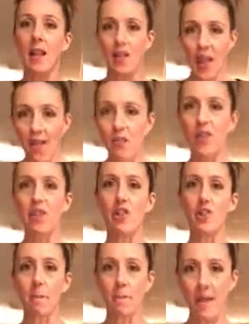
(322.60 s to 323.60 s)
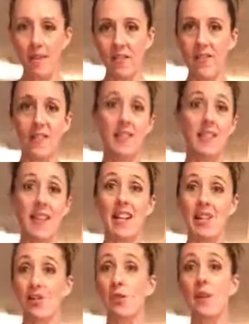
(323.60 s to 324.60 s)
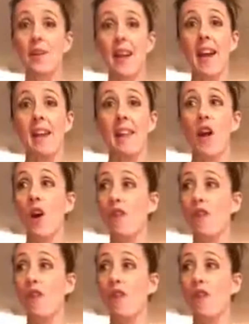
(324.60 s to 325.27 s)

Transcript: leverage the benefits that you get